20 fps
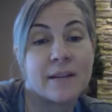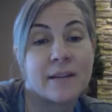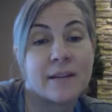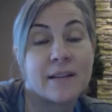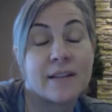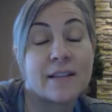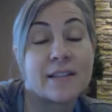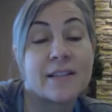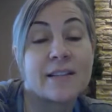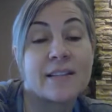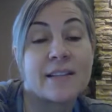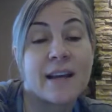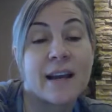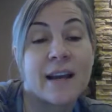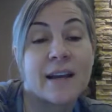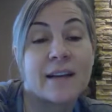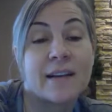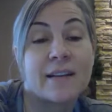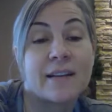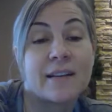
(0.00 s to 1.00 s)
This is
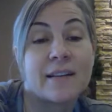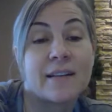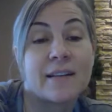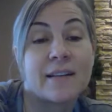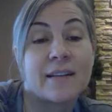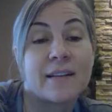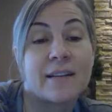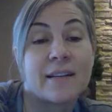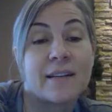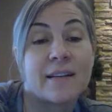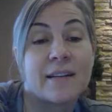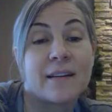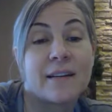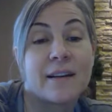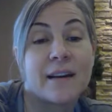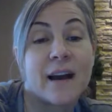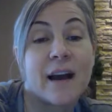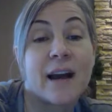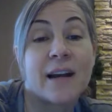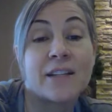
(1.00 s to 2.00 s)
that
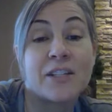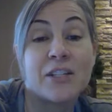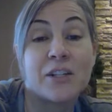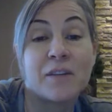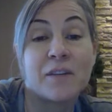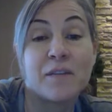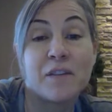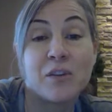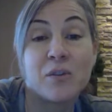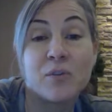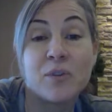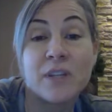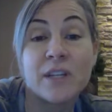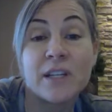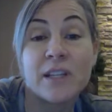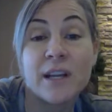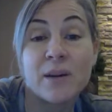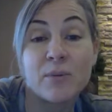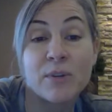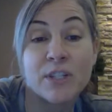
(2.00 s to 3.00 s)
idea of union
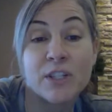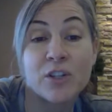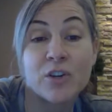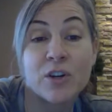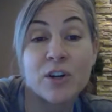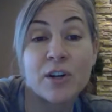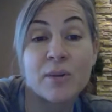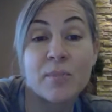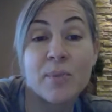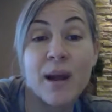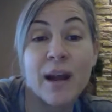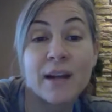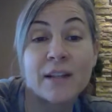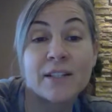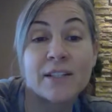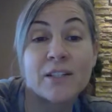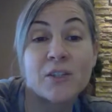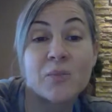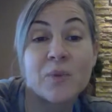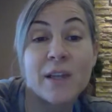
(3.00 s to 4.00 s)
that we started
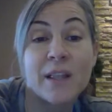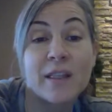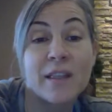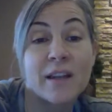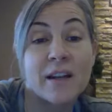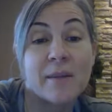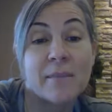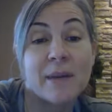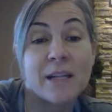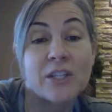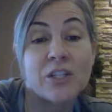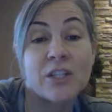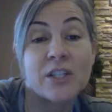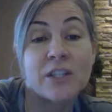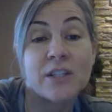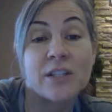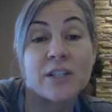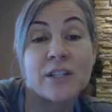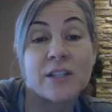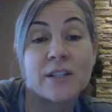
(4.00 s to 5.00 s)
practice with that I
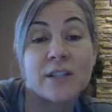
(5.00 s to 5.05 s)
mentioned.